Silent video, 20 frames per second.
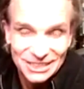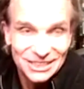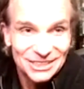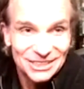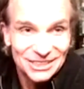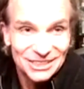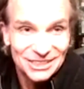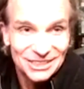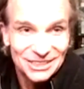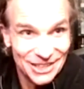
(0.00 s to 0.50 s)

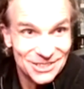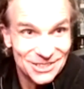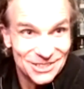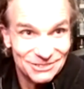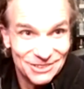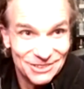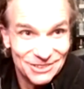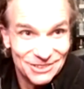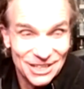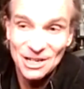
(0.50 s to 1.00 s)

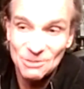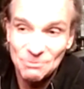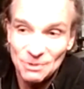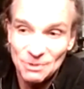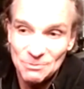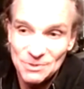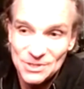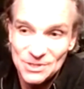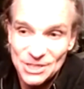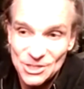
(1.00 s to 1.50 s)
Great value
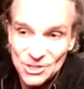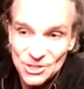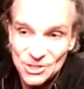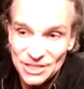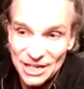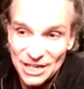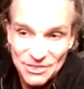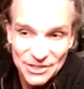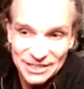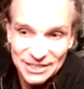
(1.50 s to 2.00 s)
proposition.
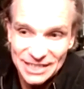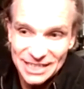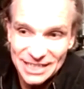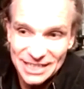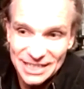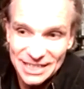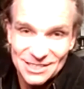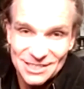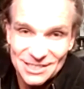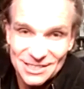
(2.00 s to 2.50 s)
I think that's
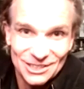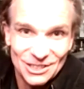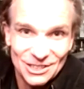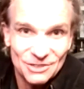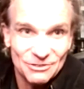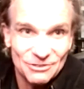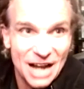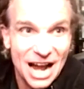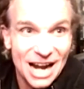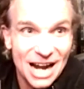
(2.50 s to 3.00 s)
still not
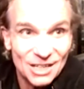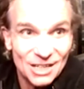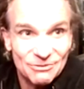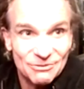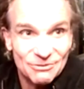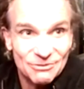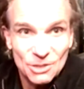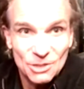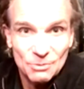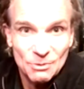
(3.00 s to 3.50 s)
a hard
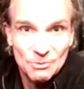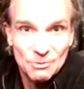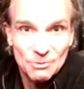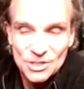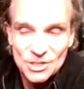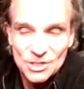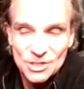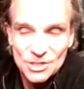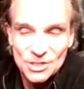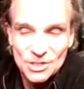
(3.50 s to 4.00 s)
value
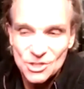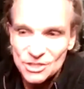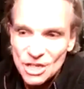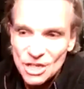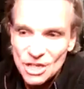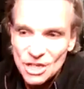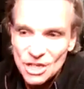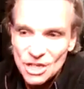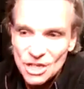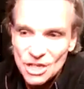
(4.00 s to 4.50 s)
proposition
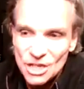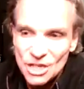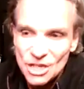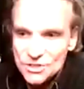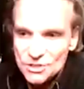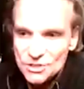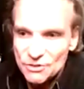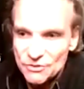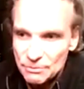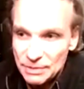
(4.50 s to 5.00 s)
for most
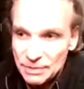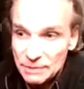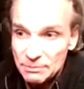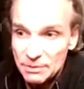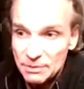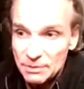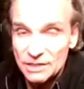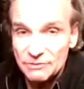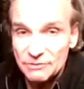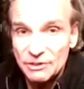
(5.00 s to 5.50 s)
of the
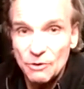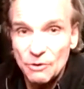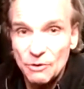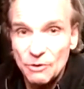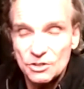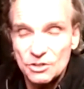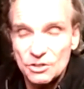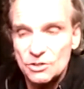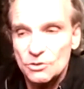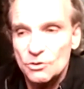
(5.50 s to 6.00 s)
people. And we
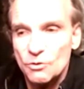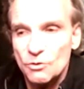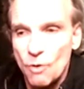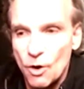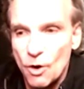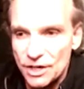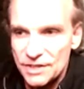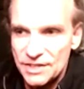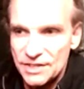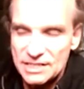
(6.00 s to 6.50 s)
wanted to
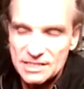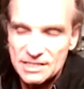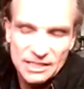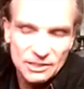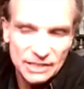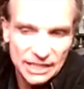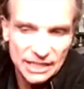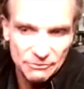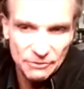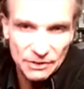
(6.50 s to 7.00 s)
avoid that. Say,
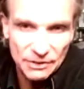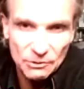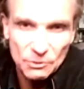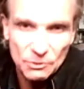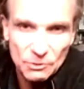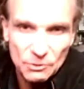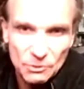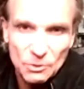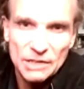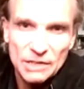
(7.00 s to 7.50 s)
okay, we
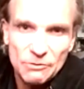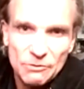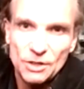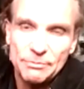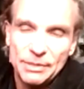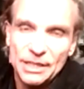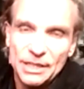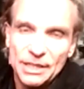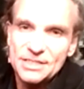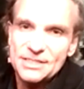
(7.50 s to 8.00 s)
really want to
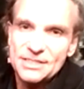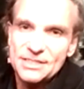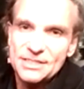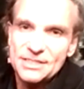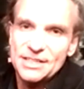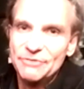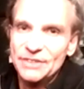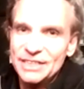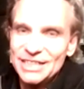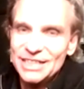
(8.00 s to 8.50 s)
build
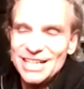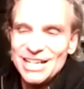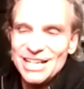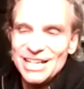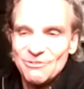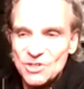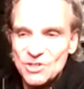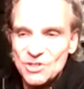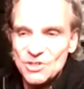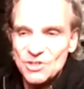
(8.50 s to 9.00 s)
something
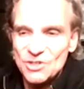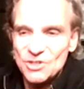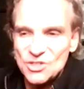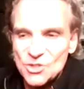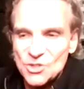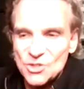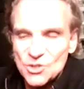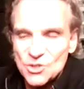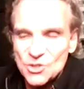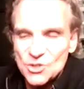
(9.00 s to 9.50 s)
which is
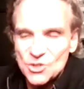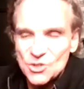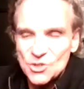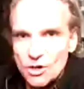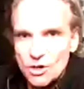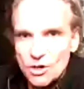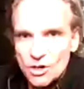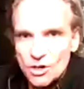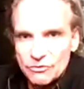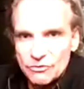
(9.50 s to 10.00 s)
suited for
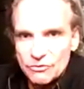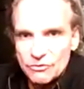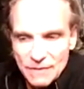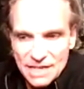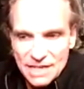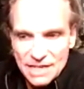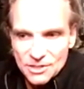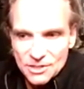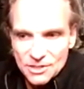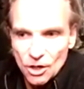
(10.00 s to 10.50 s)
for a
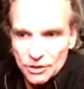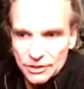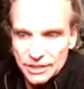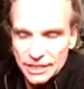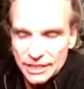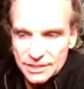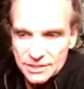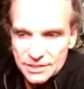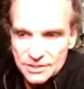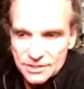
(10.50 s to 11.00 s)
mass
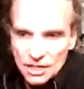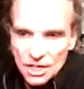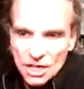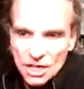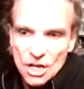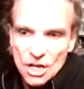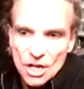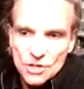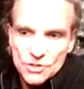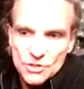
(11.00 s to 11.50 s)
audience.
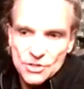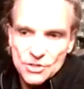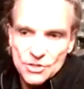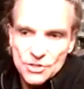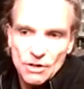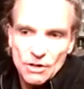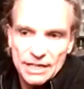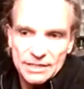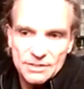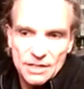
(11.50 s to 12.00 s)
So,
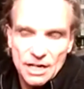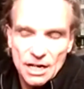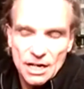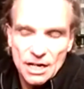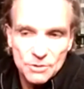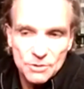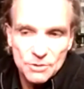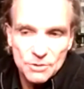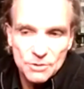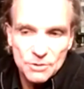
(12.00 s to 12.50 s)
and
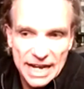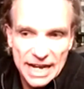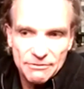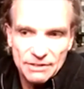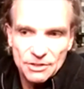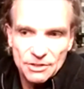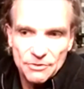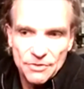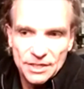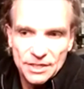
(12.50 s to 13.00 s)
today,
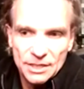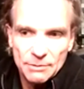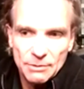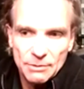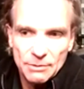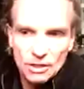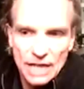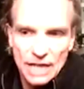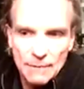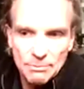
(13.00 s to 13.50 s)
when you think
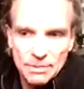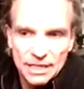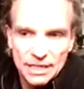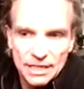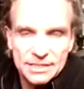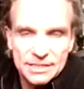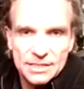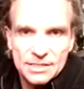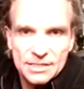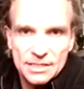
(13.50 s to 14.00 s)
about
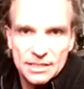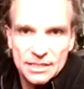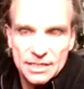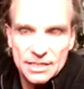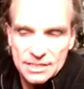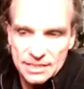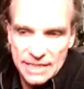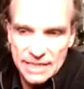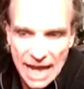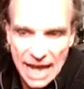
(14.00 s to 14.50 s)
Upland is
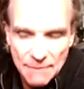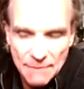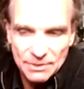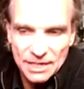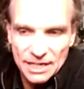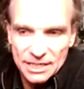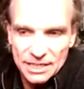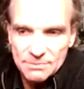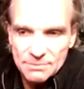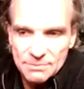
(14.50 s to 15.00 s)
an app, and
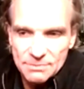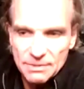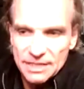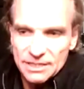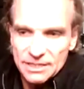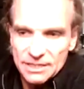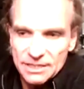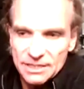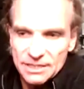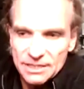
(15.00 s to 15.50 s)
I explain
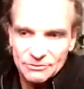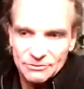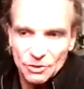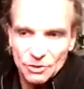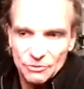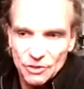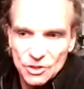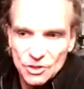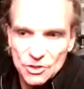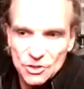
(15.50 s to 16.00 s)
exactly what
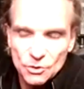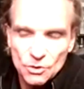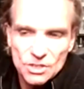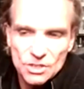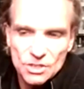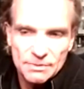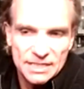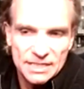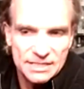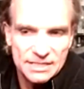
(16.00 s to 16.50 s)
we do,
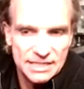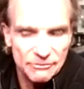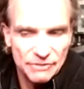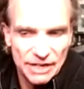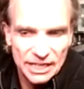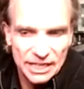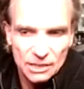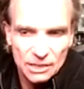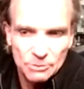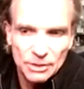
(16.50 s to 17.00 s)
but it's
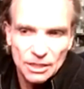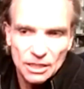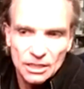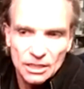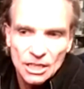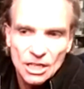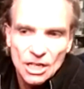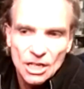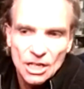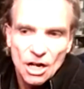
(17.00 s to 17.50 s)
available
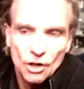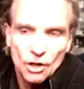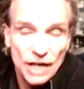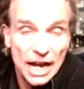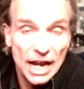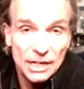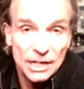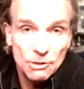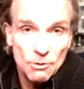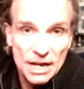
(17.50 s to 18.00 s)
on
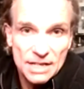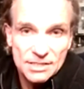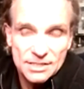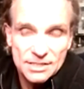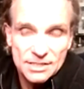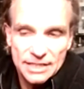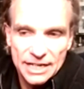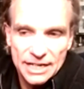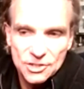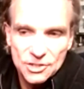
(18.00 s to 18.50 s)
iOS
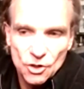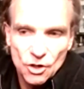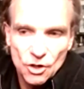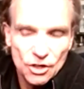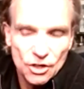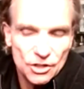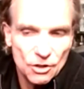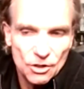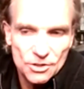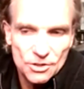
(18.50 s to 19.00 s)
and
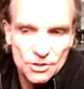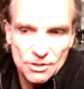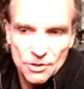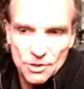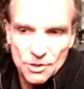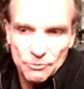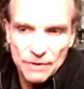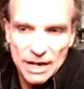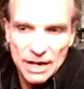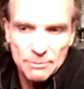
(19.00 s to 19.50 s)
Android, also on
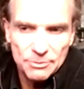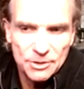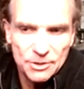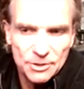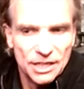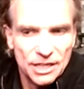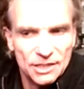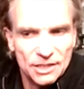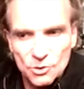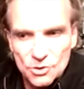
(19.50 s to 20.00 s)
the web. You
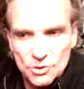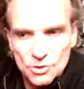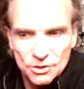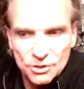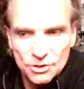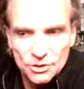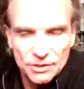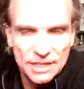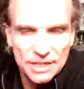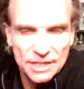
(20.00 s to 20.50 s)
can use
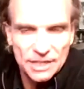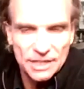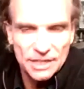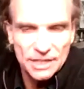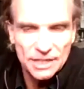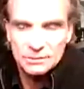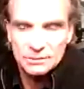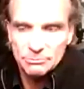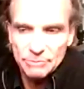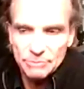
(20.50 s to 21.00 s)
credit
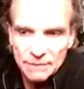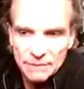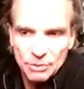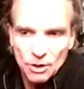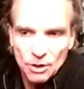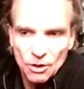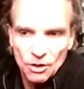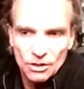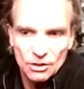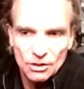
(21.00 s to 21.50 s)
card and
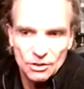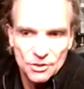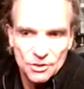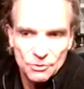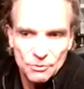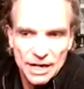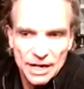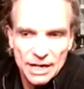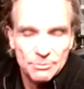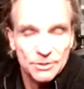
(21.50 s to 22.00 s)
PayPal on the
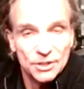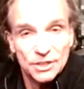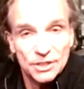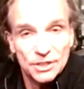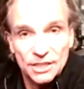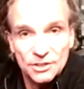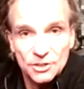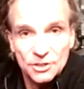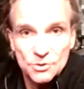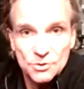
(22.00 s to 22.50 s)
web. You
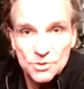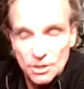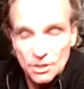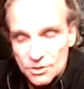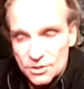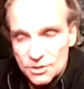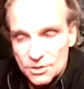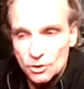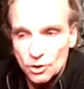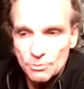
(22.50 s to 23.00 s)
can use
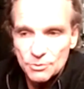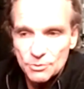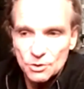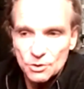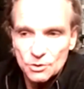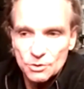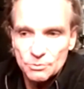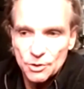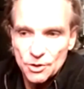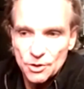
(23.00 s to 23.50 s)
also crypto
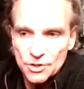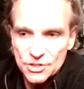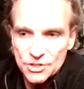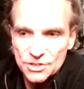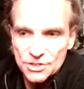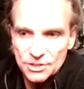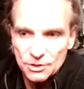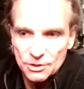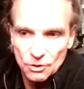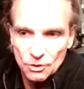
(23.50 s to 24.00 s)
to
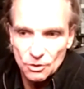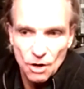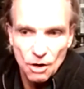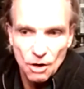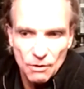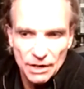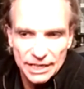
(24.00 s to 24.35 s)
purchase, our